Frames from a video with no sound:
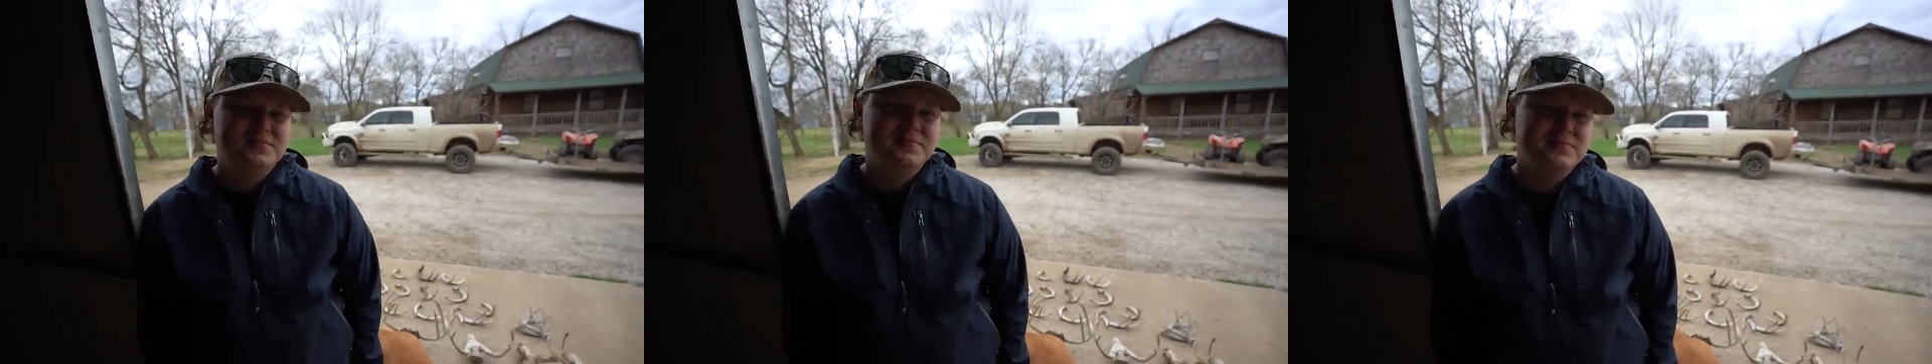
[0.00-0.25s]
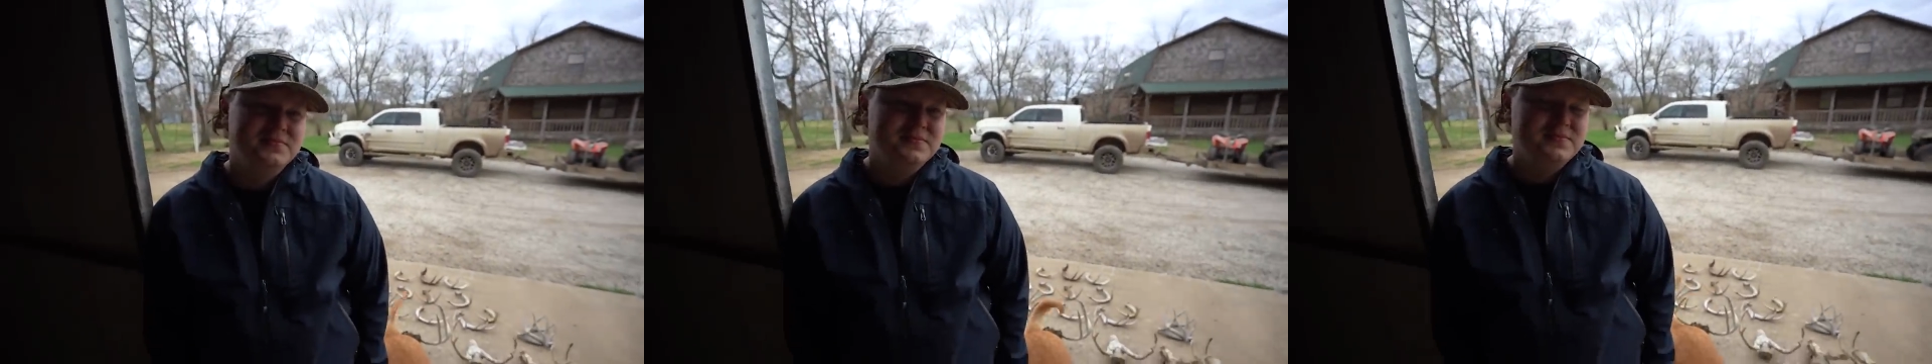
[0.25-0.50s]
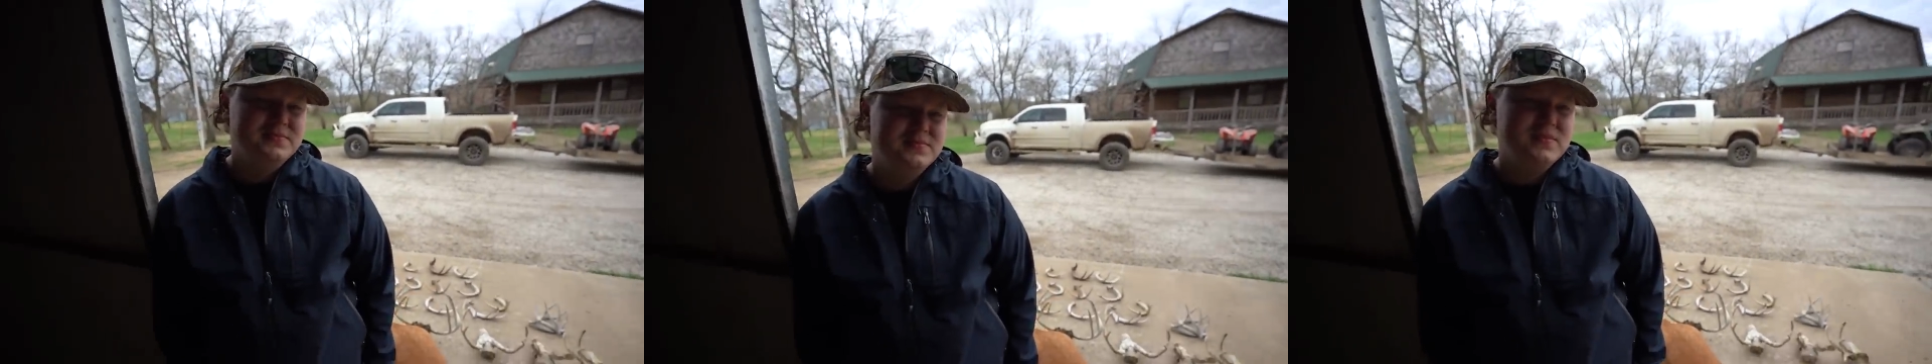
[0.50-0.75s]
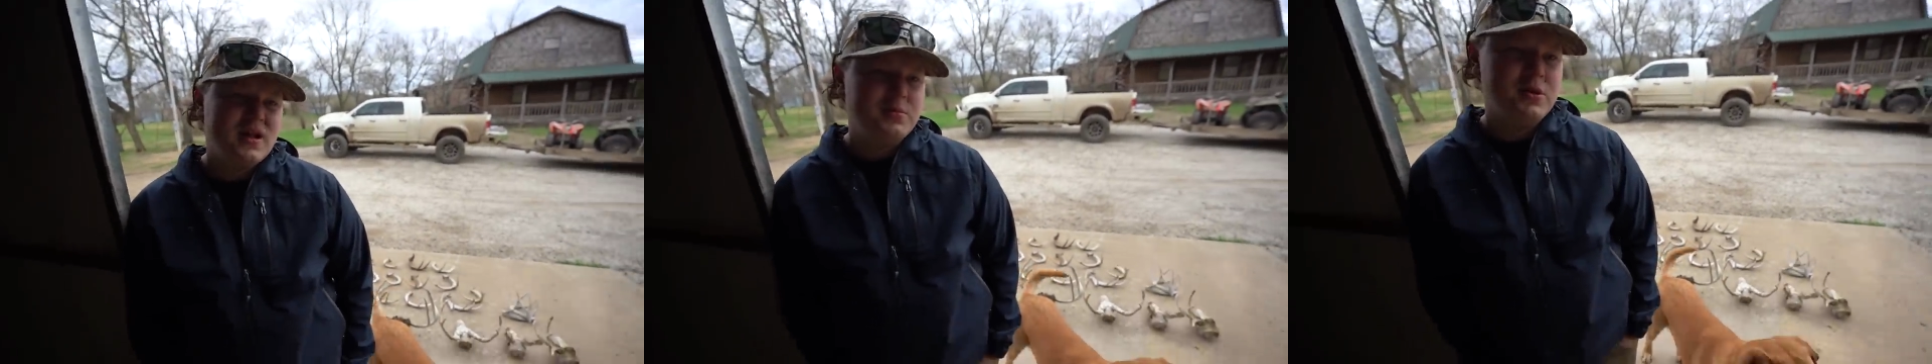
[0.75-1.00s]
be fun.
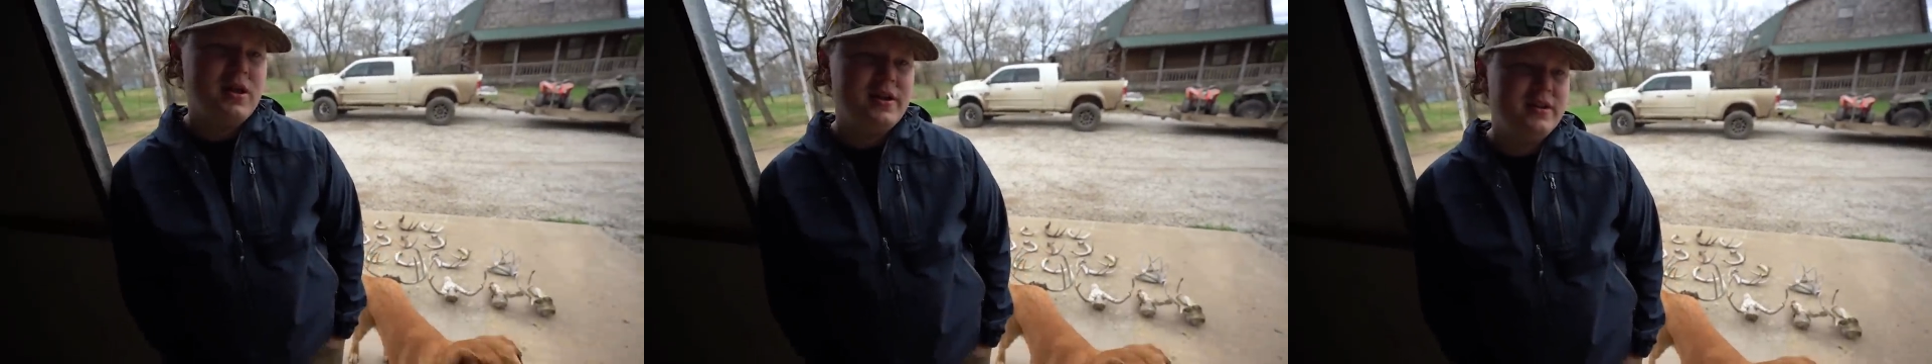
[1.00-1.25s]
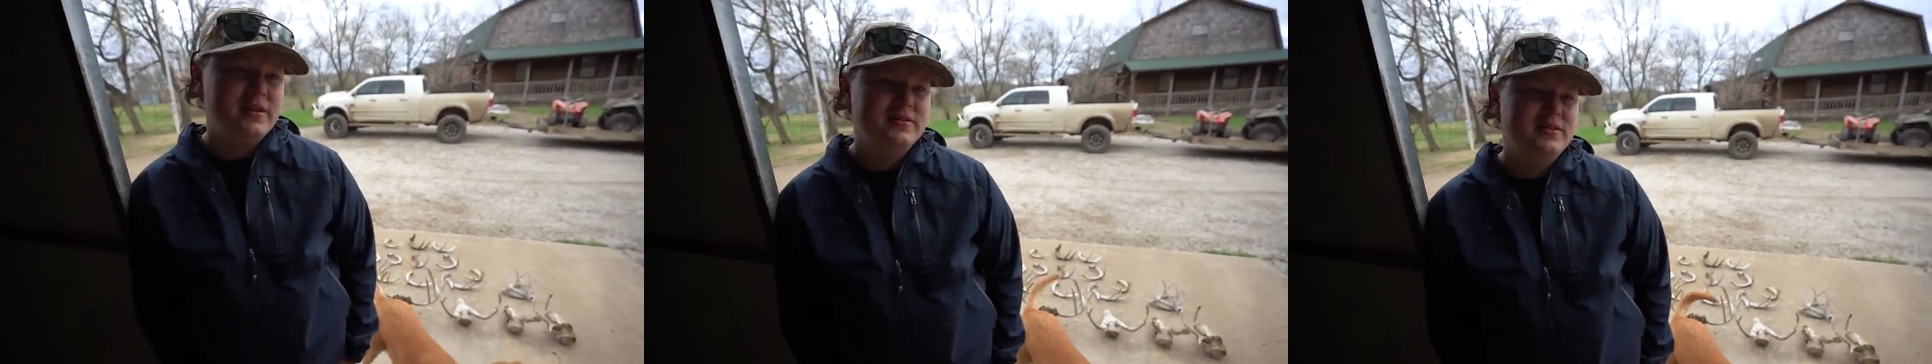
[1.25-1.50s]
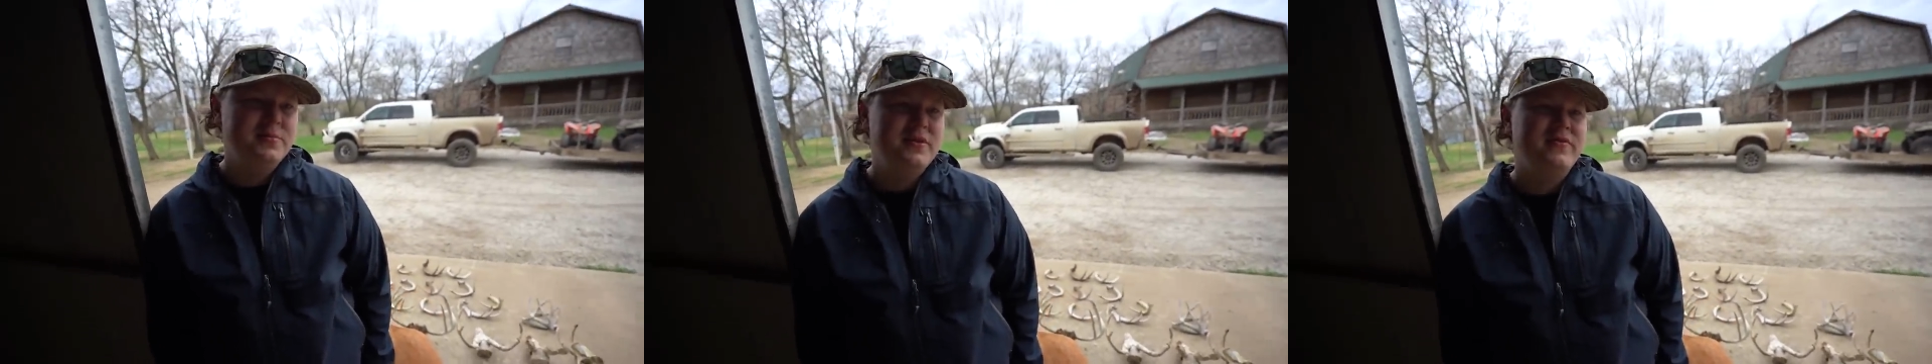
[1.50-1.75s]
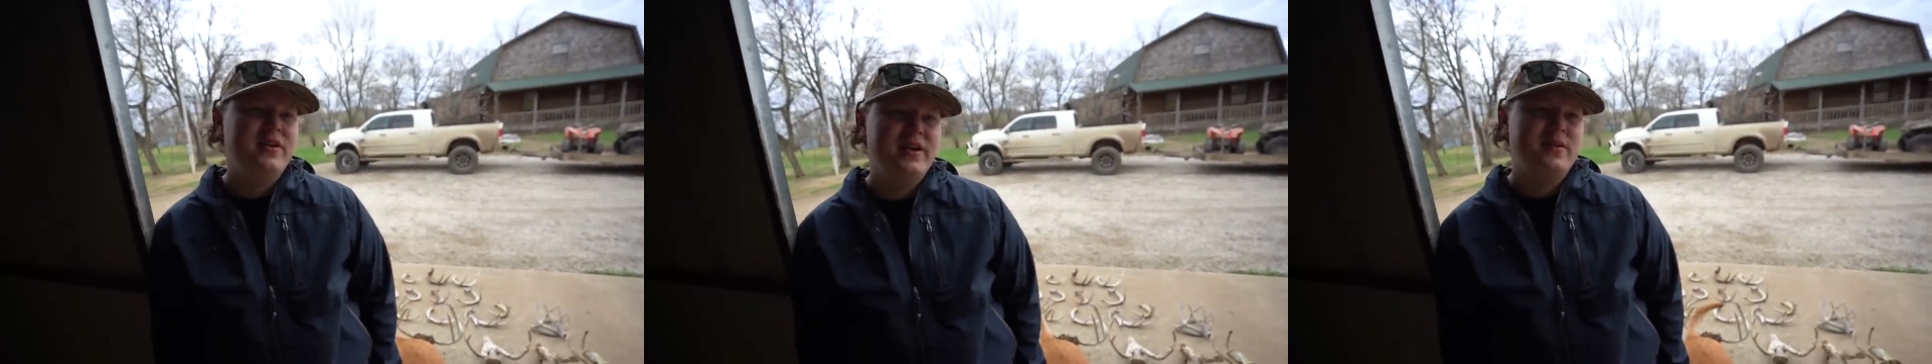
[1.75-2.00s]
I'm glad to. It'll be
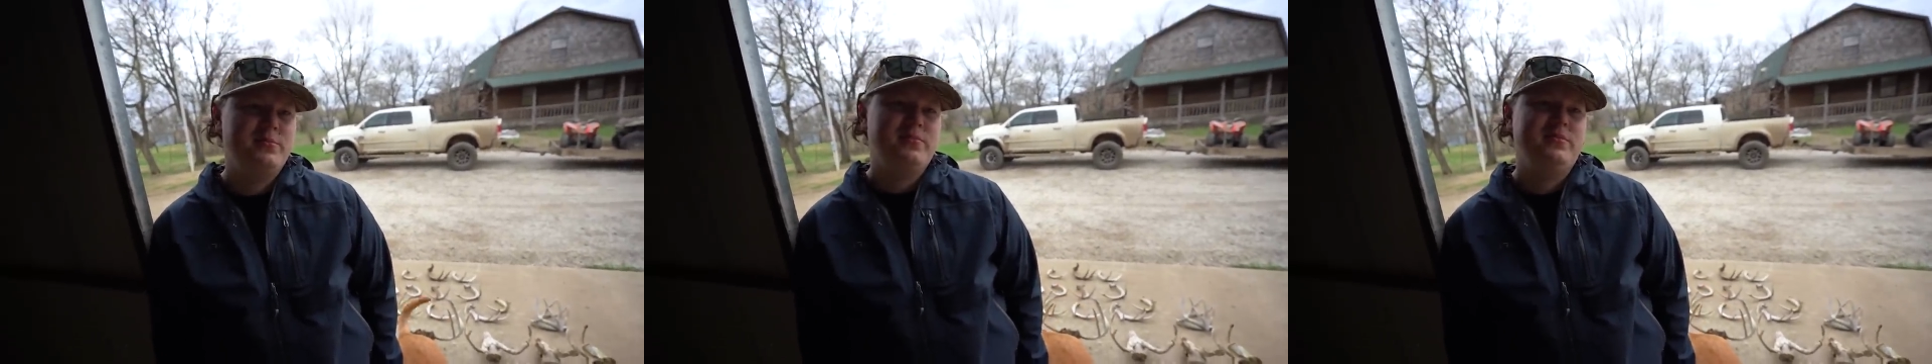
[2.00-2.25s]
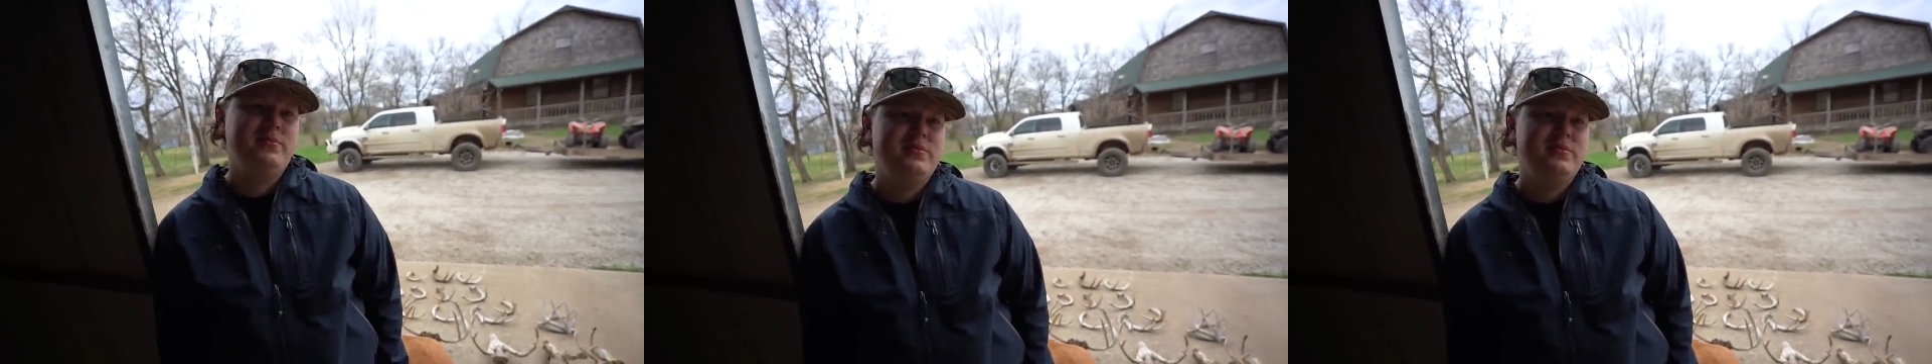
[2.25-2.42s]
fun having